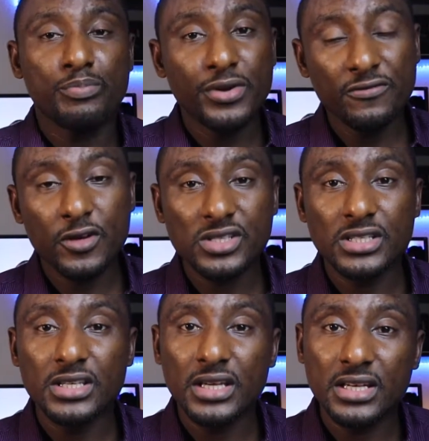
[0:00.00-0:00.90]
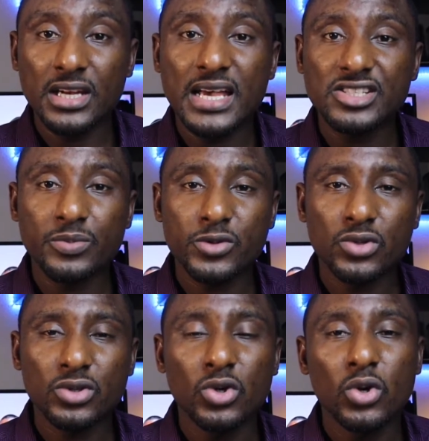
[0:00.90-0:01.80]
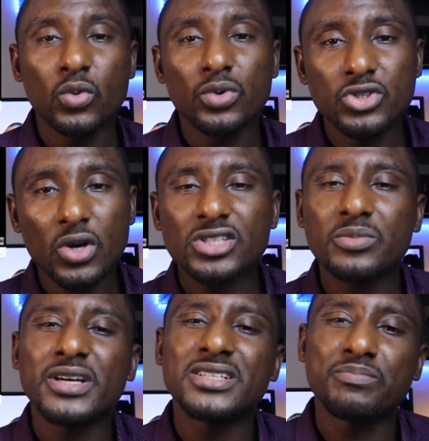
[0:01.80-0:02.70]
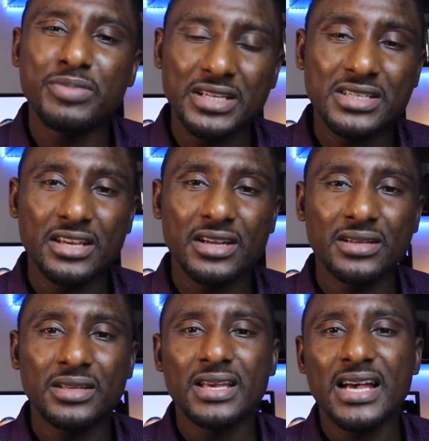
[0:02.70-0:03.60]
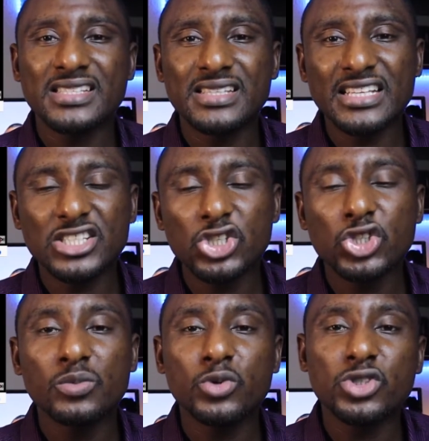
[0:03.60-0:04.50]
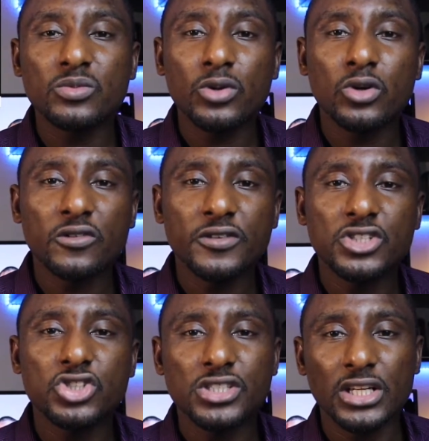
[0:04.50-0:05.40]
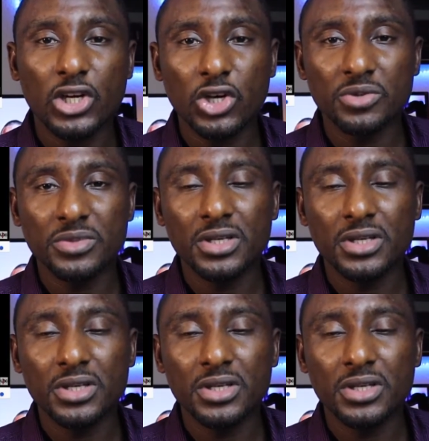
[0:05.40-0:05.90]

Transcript: Previously, in the last episode, we talked about big data as the essential building block of a digital economy,